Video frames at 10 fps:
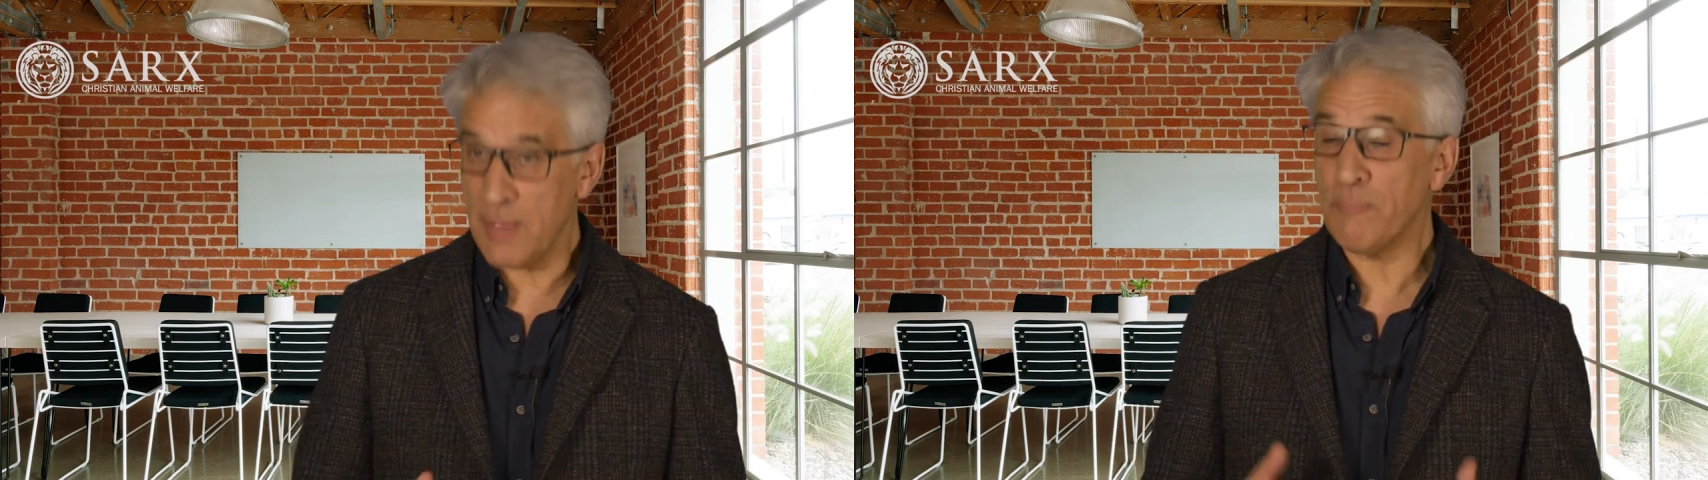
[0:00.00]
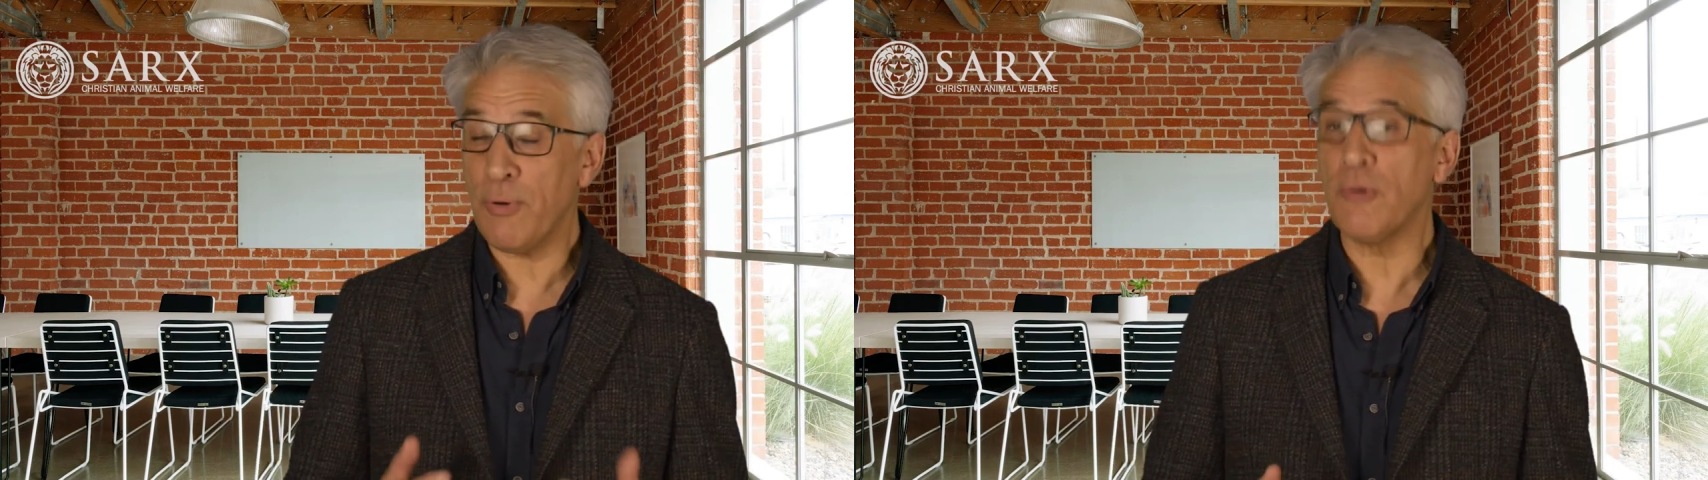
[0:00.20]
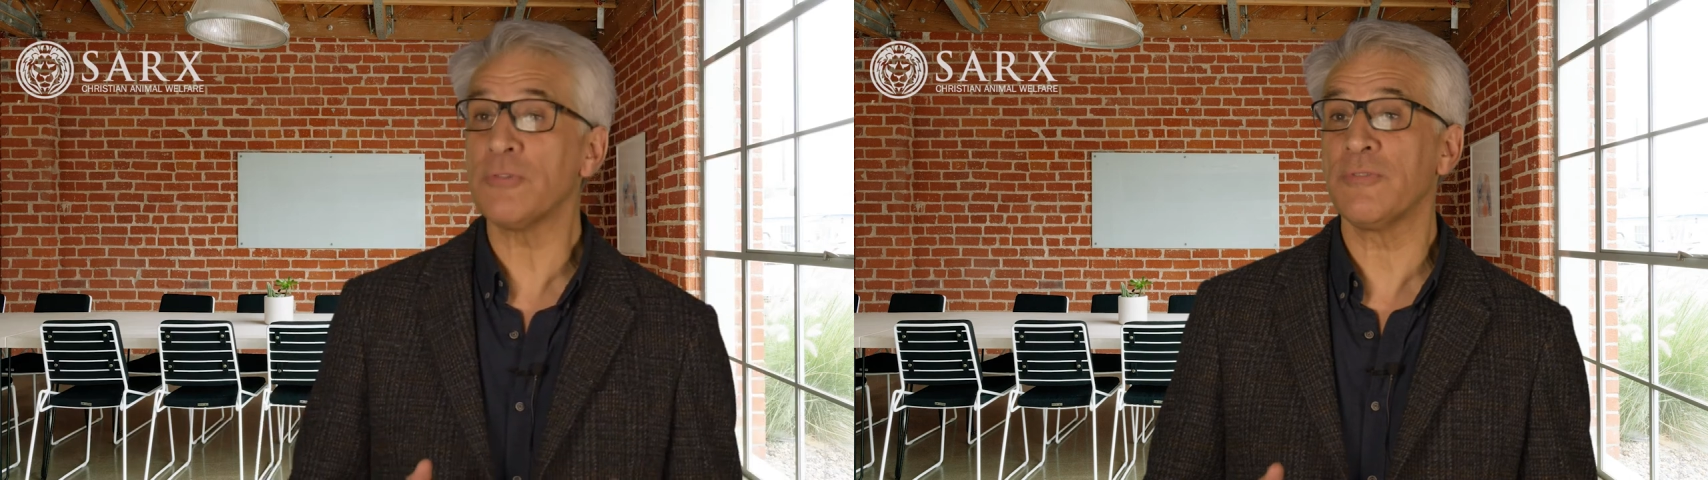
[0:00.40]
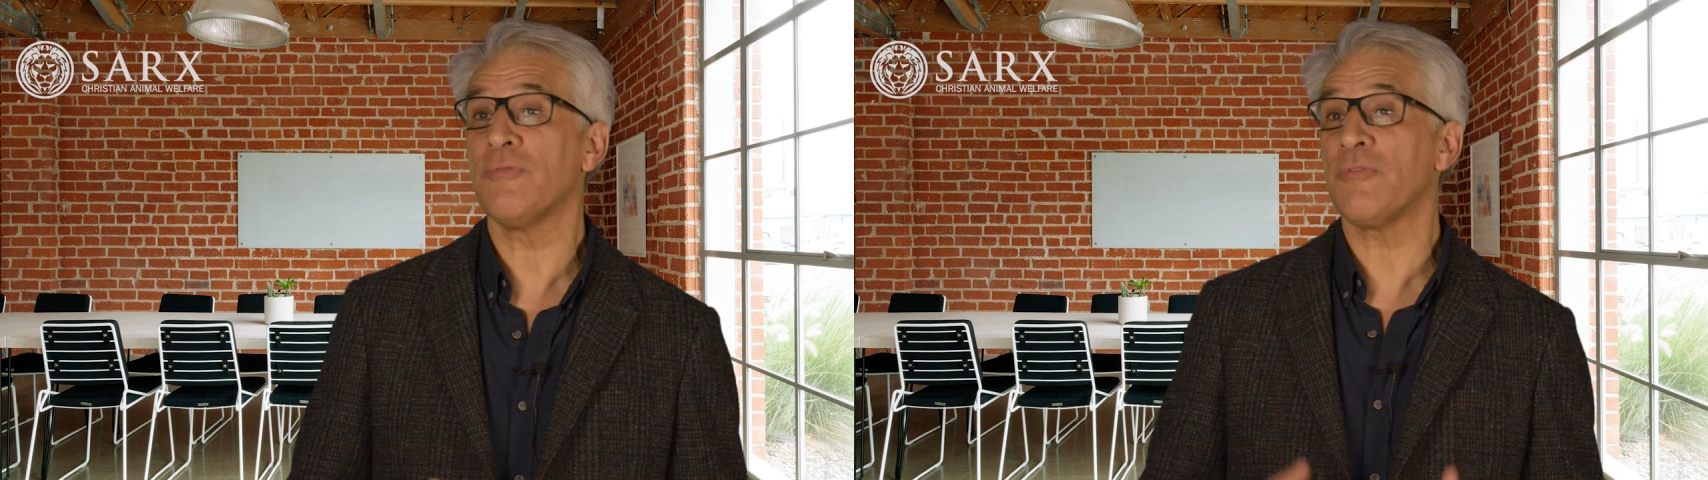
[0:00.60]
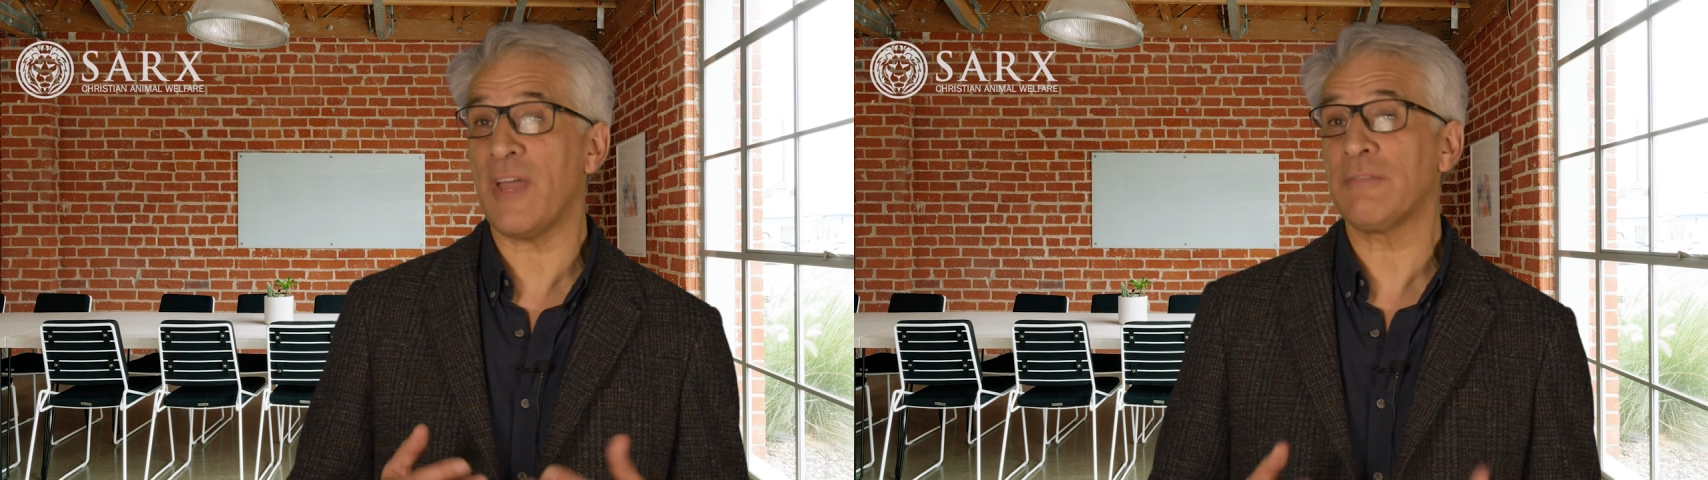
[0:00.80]

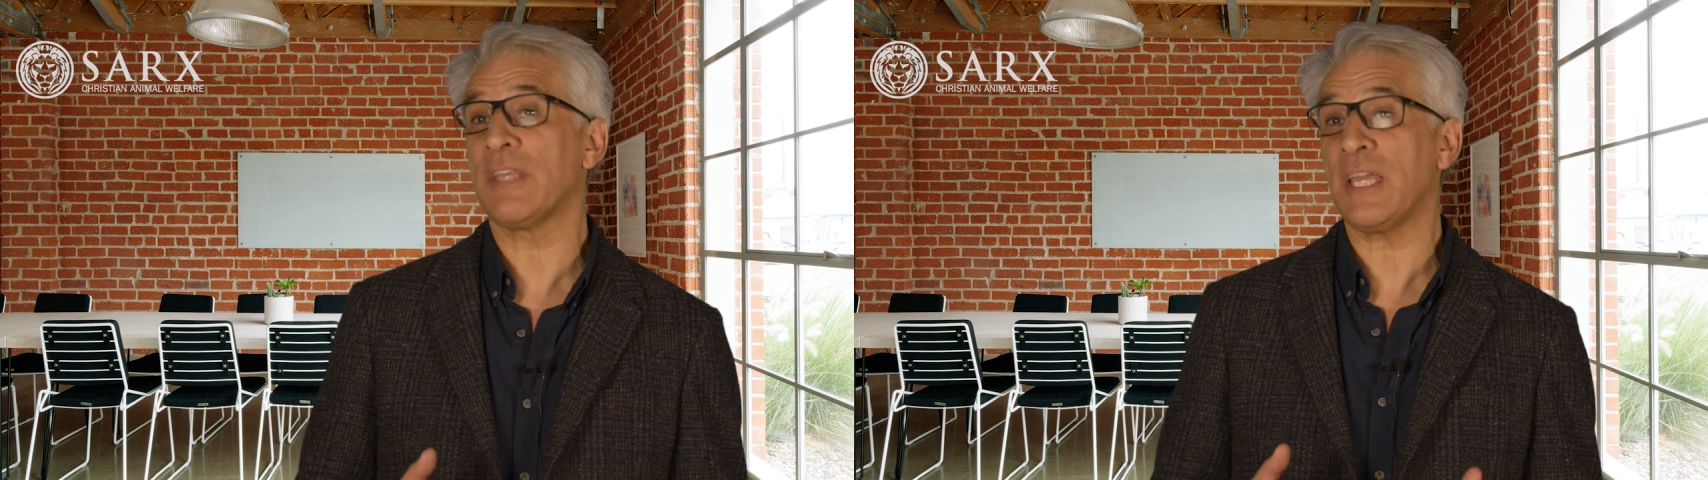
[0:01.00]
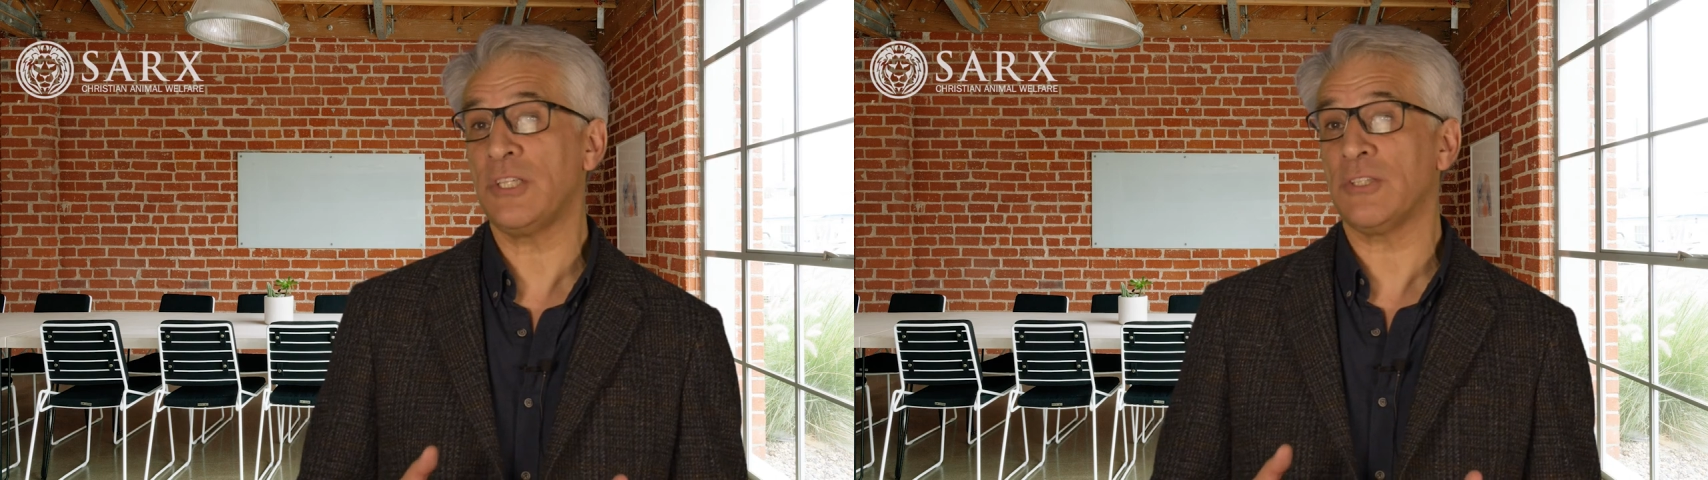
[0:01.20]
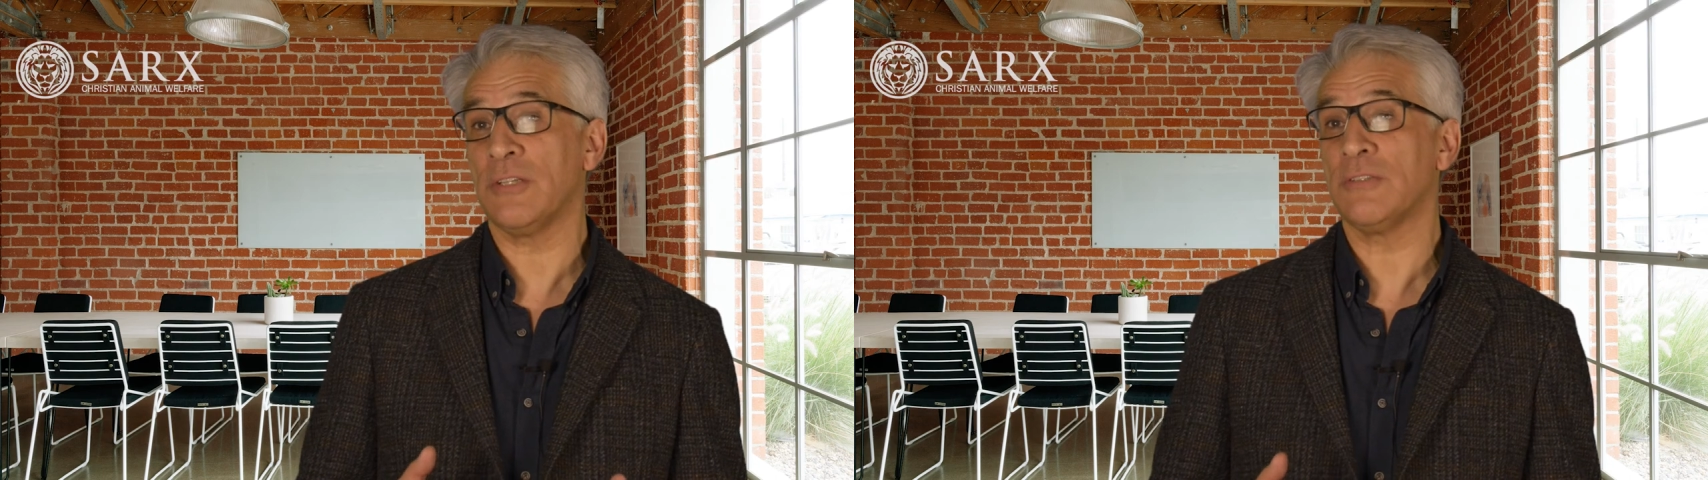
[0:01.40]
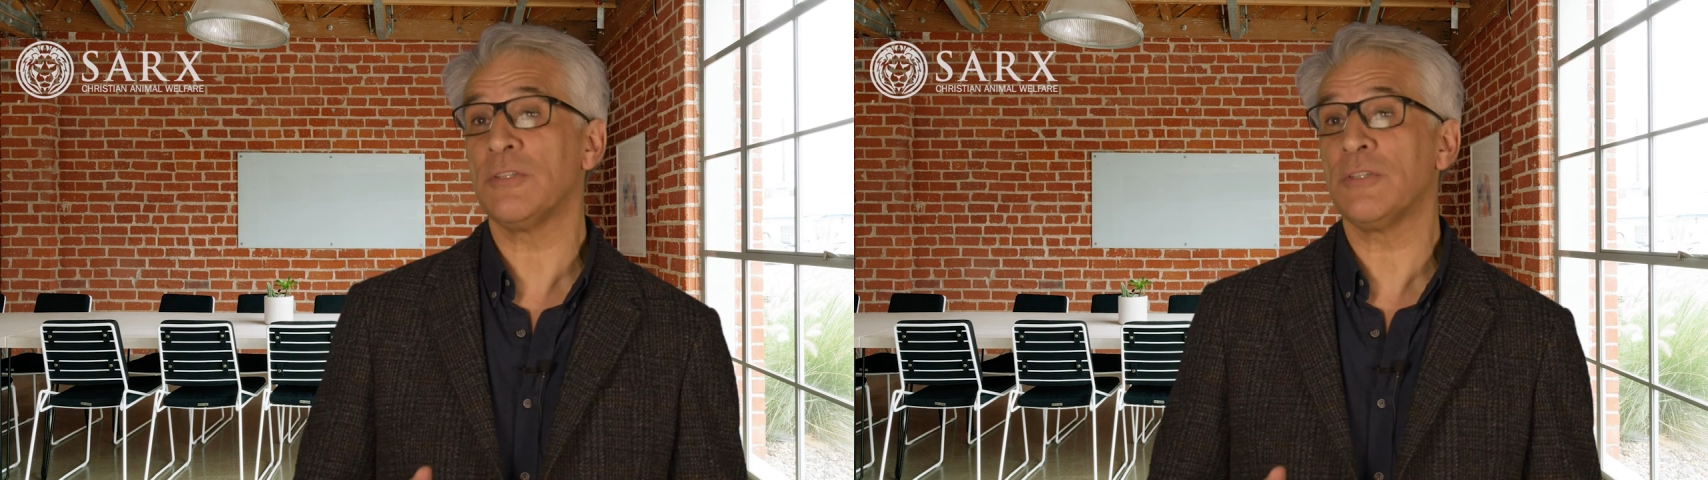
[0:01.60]
important foundation